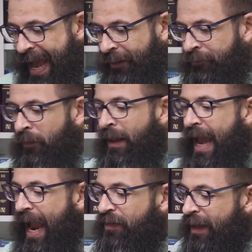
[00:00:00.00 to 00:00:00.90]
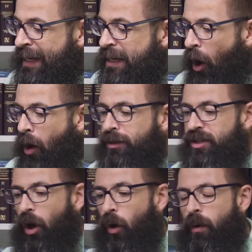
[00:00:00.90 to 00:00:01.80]
man. And then he
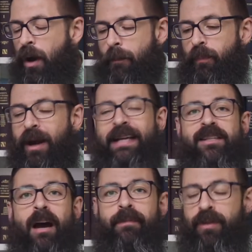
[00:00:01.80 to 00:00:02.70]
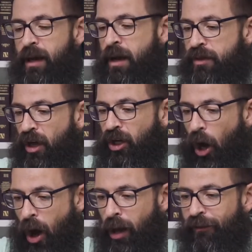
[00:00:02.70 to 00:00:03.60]
also brings up the
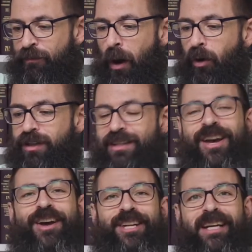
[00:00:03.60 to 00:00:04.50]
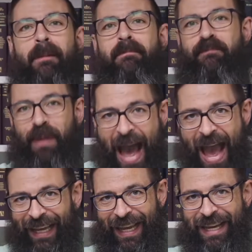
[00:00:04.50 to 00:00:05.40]
call of Moses to come
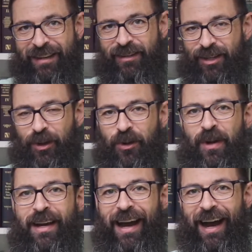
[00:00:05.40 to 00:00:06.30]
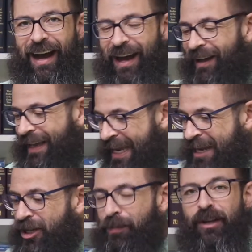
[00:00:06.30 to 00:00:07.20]
back into
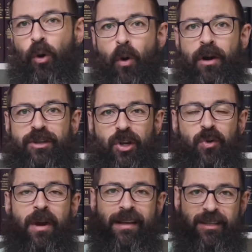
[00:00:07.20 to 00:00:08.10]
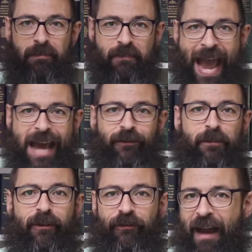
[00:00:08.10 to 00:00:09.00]
Egypt in order to demand
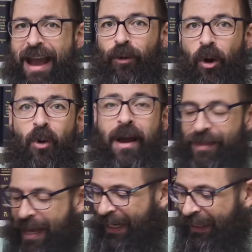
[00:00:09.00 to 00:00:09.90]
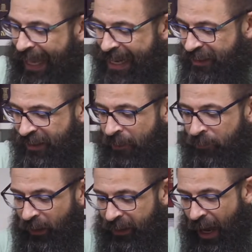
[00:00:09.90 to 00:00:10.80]
from the Pharaoh that he lets
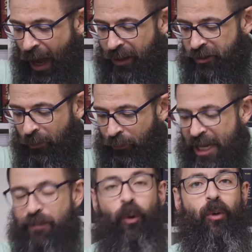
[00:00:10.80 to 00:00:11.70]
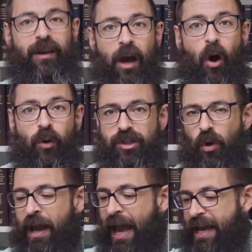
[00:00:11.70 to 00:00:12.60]
God's people go.
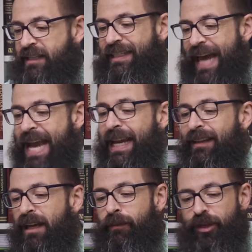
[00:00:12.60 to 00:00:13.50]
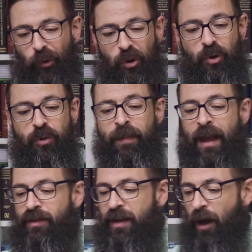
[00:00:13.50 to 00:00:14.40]
So he's taking them through
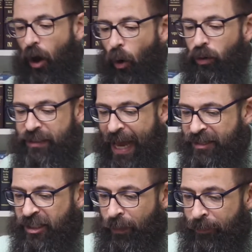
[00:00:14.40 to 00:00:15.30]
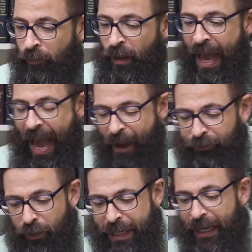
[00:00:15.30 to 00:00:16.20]
the Old Testament.
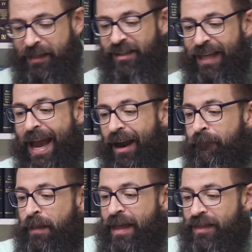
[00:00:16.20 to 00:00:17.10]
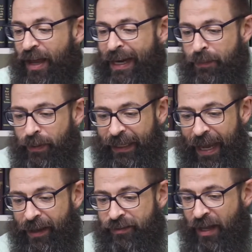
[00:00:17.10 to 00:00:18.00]
After he gets there, then he
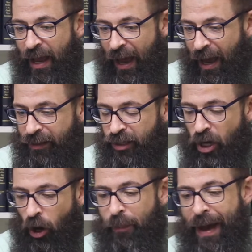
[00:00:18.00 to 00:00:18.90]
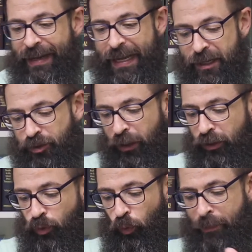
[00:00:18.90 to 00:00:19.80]
begins to talk about
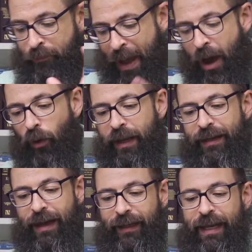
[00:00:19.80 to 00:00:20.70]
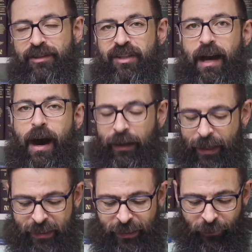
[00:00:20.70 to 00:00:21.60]
Israel's rebellion against God.
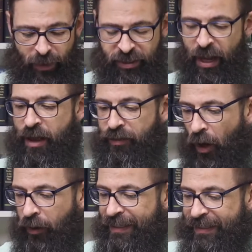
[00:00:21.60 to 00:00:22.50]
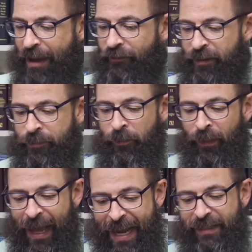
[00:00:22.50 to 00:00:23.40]
Listen to verse 37.
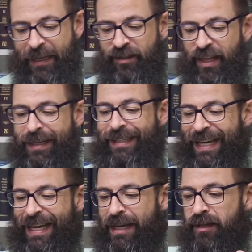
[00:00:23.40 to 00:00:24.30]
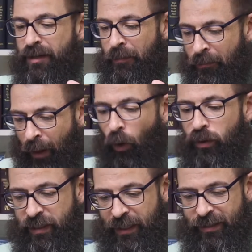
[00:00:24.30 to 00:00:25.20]
He says, "This is
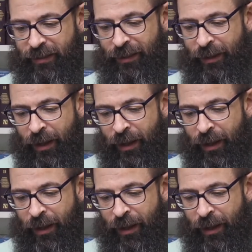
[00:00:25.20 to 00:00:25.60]
Moses,